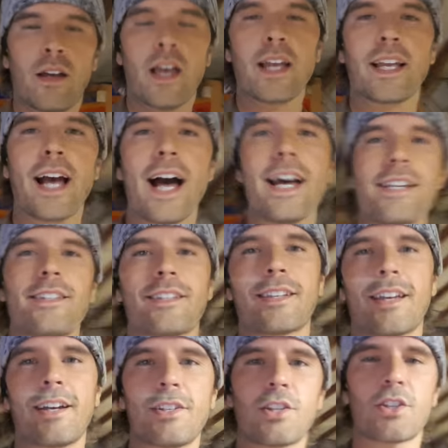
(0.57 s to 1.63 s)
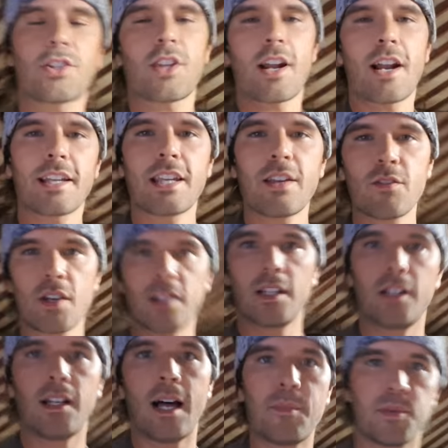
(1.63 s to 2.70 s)
Hey guys, just thought I'd give you a
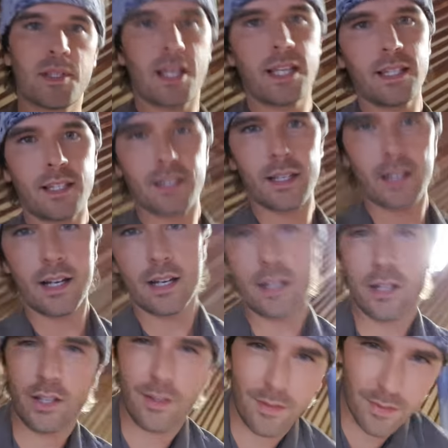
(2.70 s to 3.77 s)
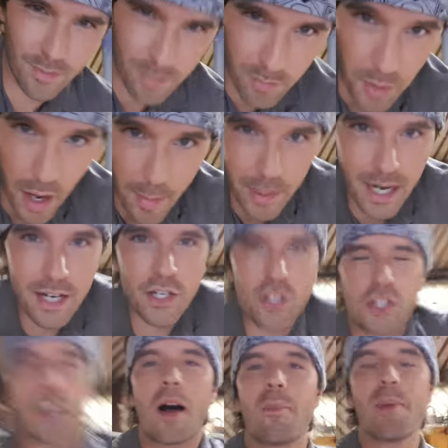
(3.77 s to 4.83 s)
little update. Uh, Bob and I
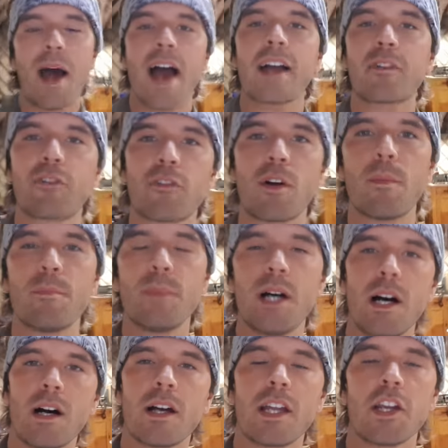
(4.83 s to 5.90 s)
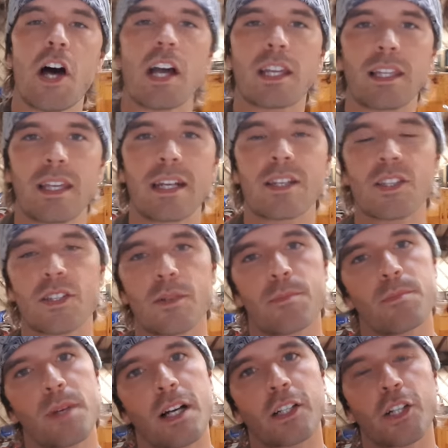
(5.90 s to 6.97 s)
just got back from uh, inoculating
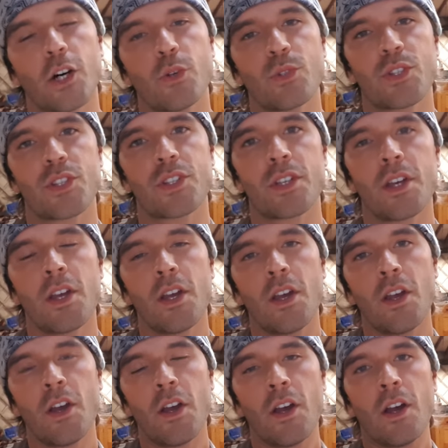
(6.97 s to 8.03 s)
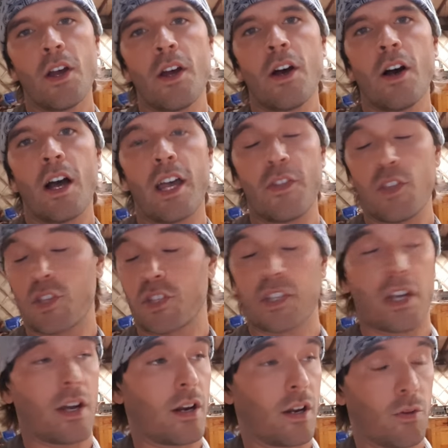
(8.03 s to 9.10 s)
some uh, goats in this
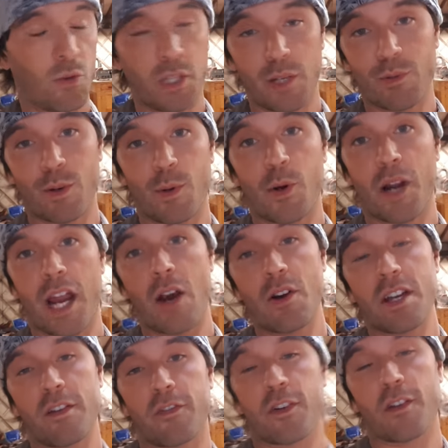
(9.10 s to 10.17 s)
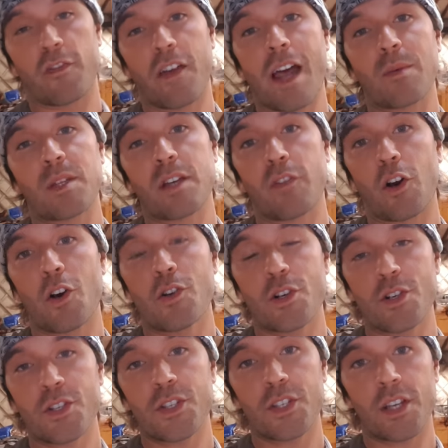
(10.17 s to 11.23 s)
uh, really remote area for a family of
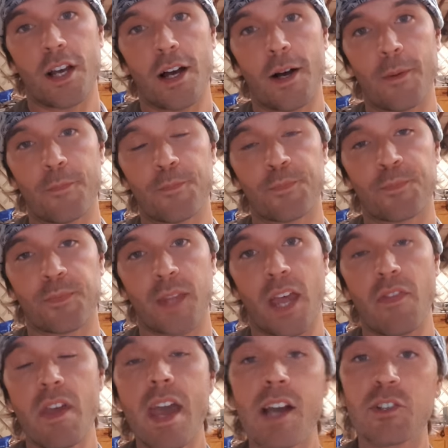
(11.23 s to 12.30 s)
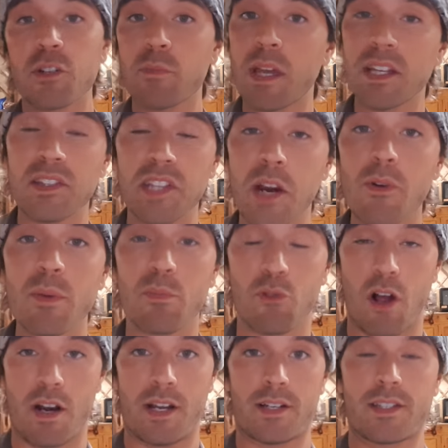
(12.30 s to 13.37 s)
herders, um, and they actually make dairy
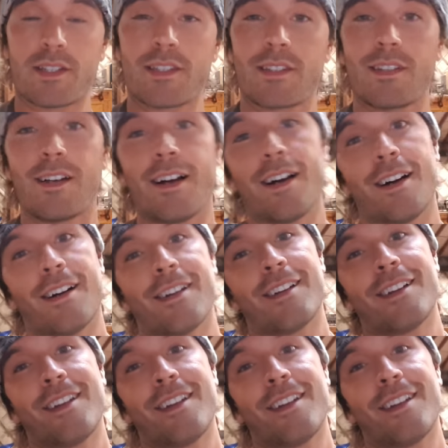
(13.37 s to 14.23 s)
products. Uh,